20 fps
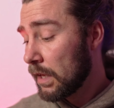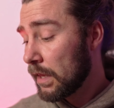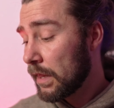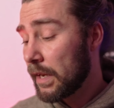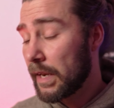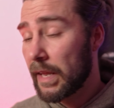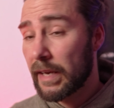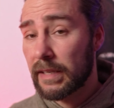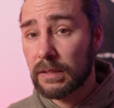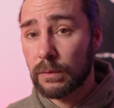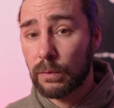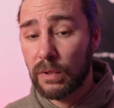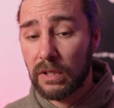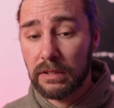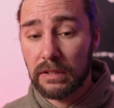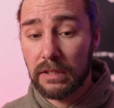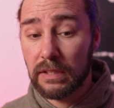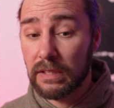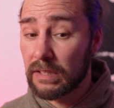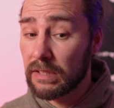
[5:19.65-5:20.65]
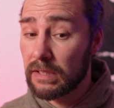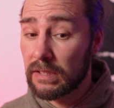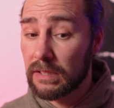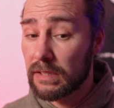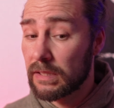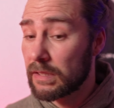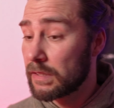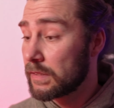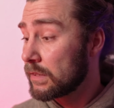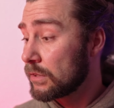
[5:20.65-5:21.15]
The next one
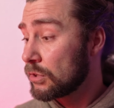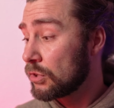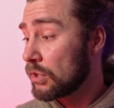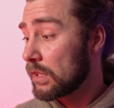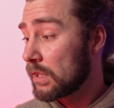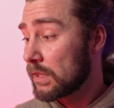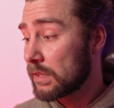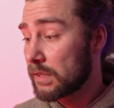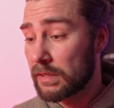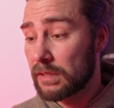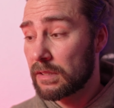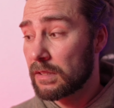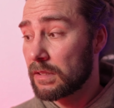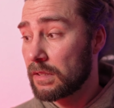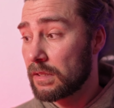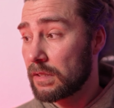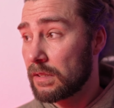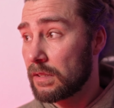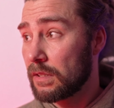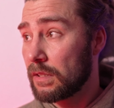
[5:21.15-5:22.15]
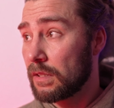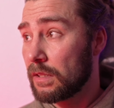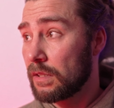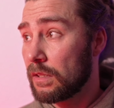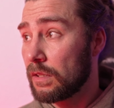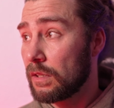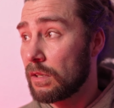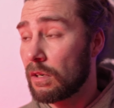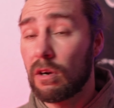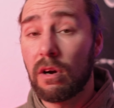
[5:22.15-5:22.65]
is just
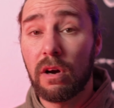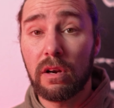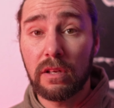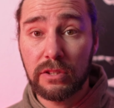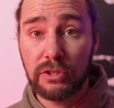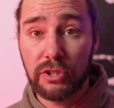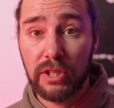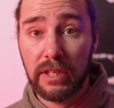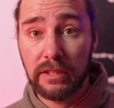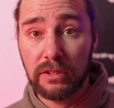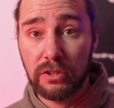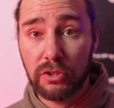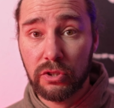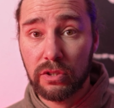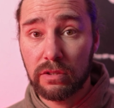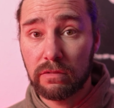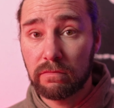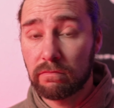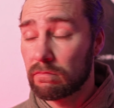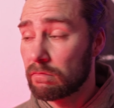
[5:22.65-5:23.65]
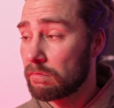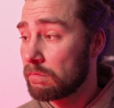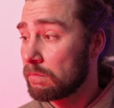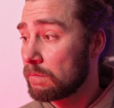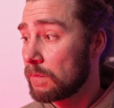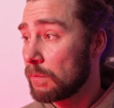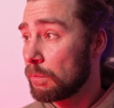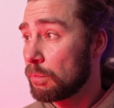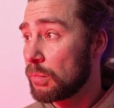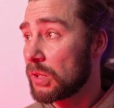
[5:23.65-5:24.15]
a color change
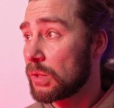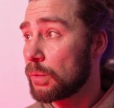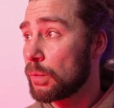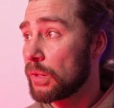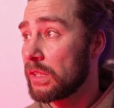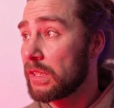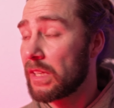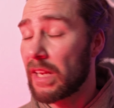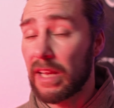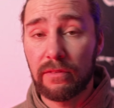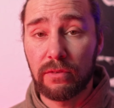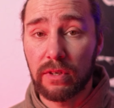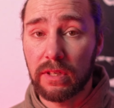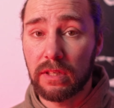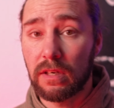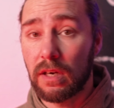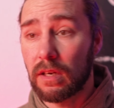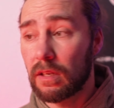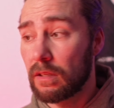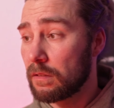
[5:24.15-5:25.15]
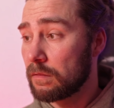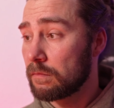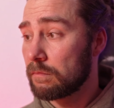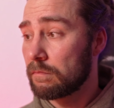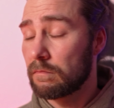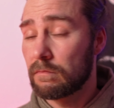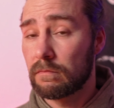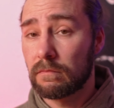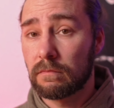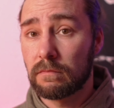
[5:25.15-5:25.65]
between every color,
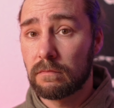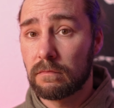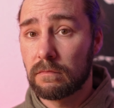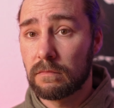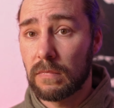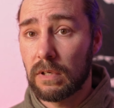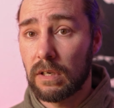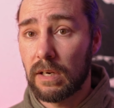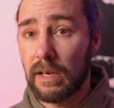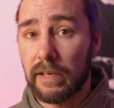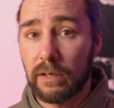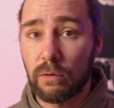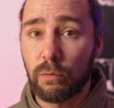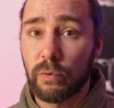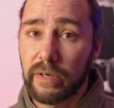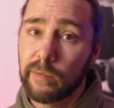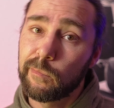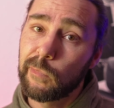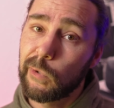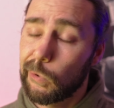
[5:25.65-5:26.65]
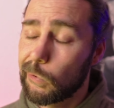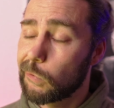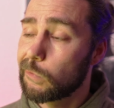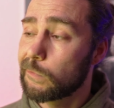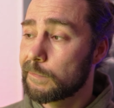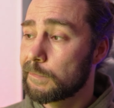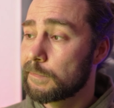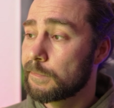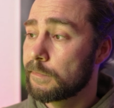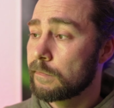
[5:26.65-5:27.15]
like a rainbow.
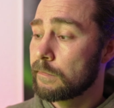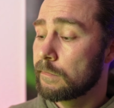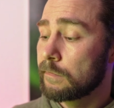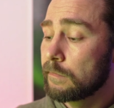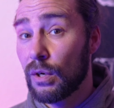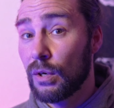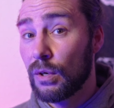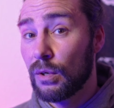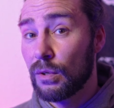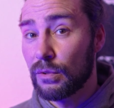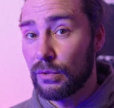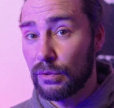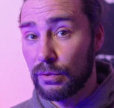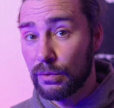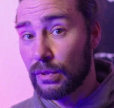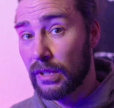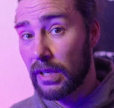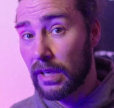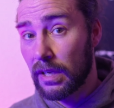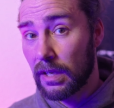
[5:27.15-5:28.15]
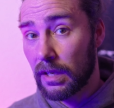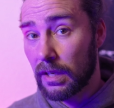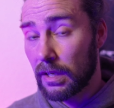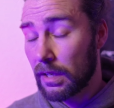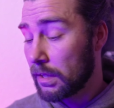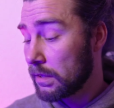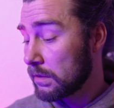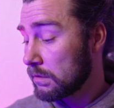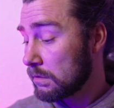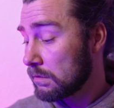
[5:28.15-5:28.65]
You
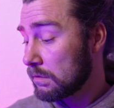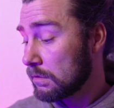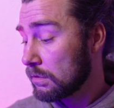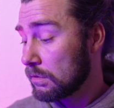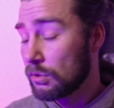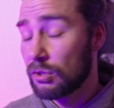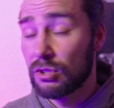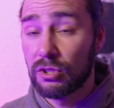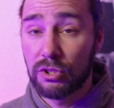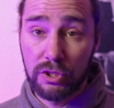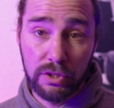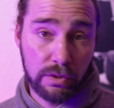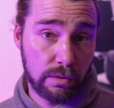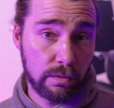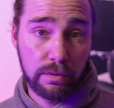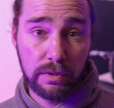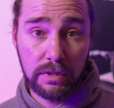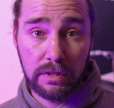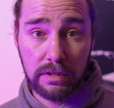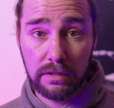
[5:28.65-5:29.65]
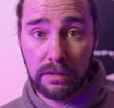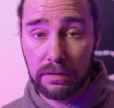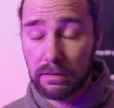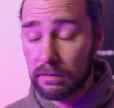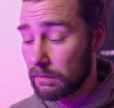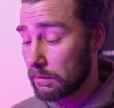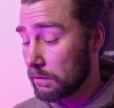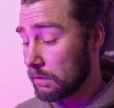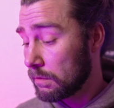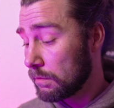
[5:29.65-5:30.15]
can choose
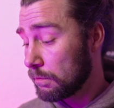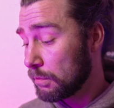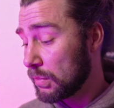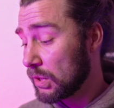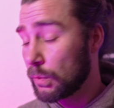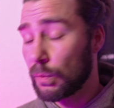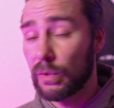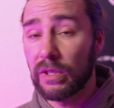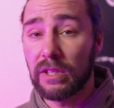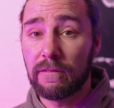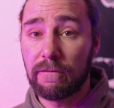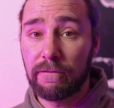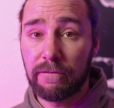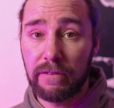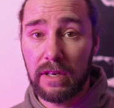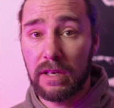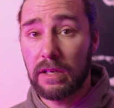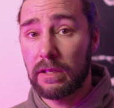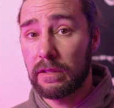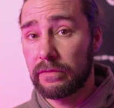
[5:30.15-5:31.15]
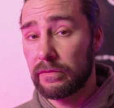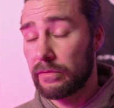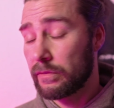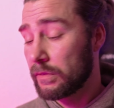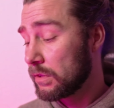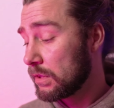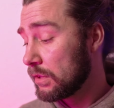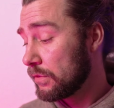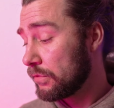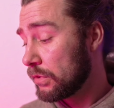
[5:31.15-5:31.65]
between 5
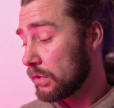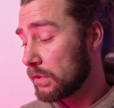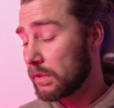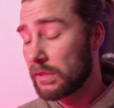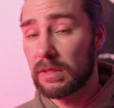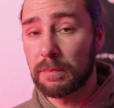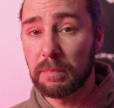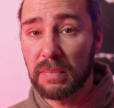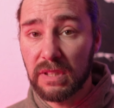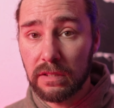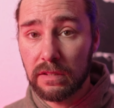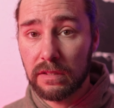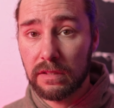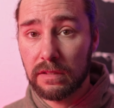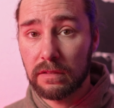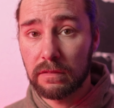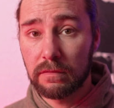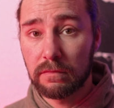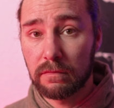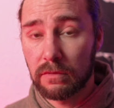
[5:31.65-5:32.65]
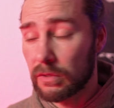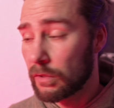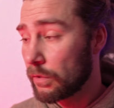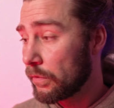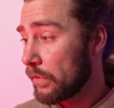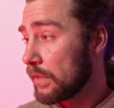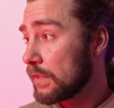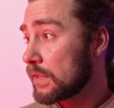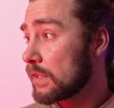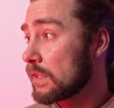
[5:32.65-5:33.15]
different speeds
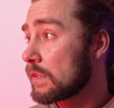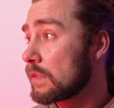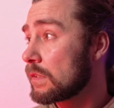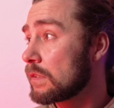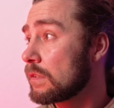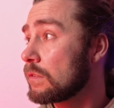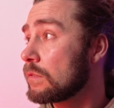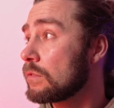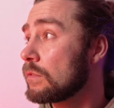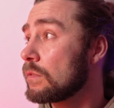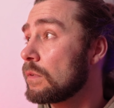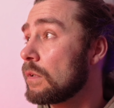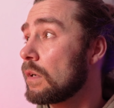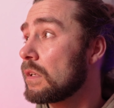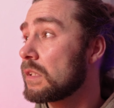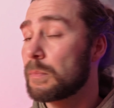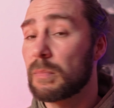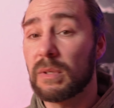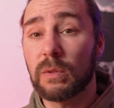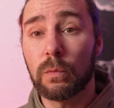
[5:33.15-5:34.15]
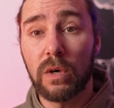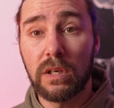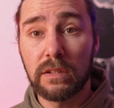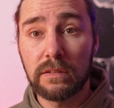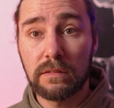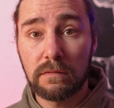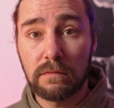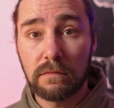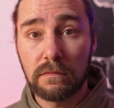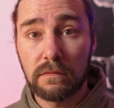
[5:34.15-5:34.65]
So this is speed
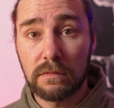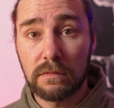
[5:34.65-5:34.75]
1,